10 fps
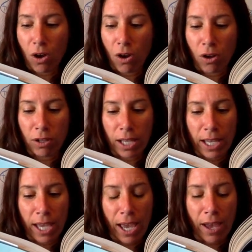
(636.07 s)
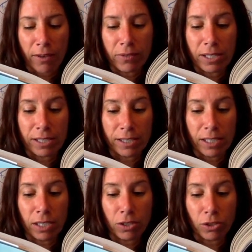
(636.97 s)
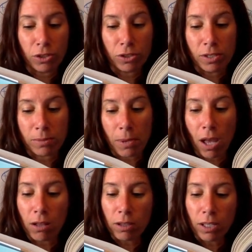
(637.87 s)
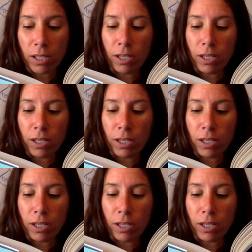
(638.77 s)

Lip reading: all I have seen, heard, smell,